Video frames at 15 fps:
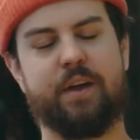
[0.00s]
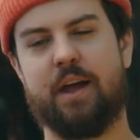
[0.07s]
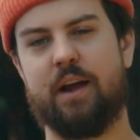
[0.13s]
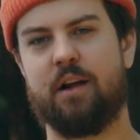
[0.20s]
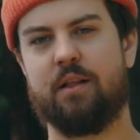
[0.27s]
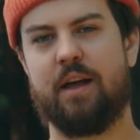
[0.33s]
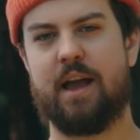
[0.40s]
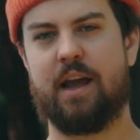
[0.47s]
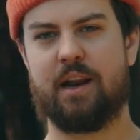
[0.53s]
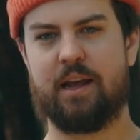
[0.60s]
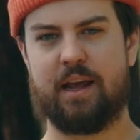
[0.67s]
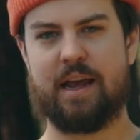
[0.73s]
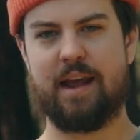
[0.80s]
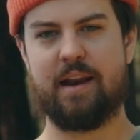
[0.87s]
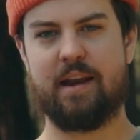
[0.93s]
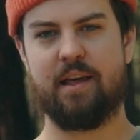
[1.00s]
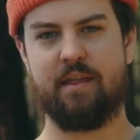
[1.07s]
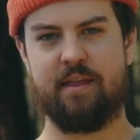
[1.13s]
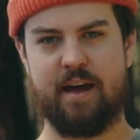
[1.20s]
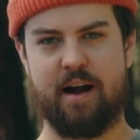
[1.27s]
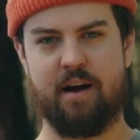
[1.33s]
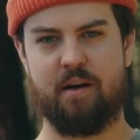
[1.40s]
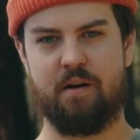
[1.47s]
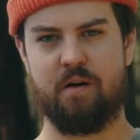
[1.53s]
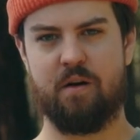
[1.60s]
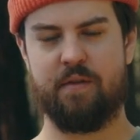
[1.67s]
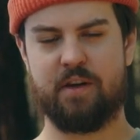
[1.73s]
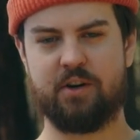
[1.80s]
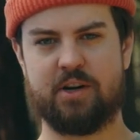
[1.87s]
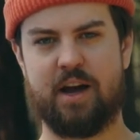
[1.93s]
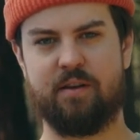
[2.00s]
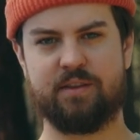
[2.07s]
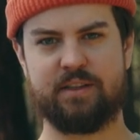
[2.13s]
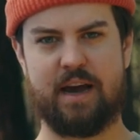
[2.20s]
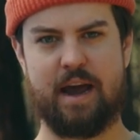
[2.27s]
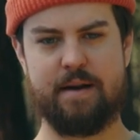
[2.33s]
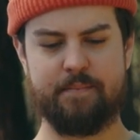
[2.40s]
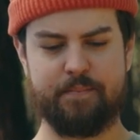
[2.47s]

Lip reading: kick light in there on the shadow side.